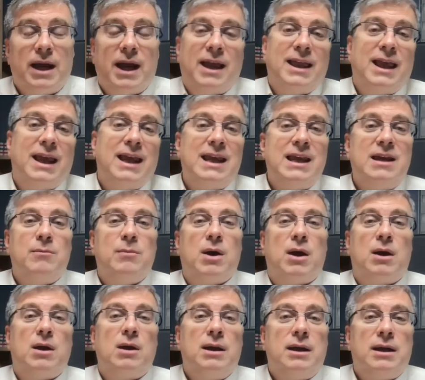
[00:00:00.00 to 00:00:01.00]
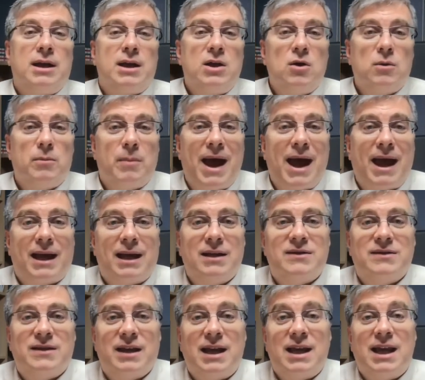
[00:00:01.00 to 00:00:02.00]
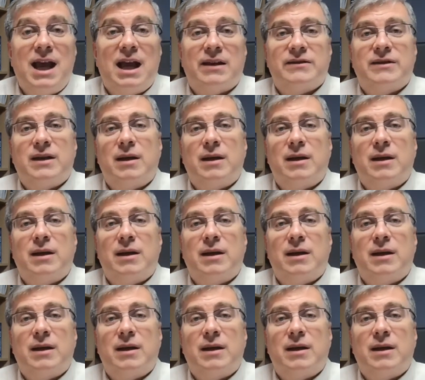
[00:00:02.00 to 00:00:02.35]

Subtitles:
And they email you back and say, yes,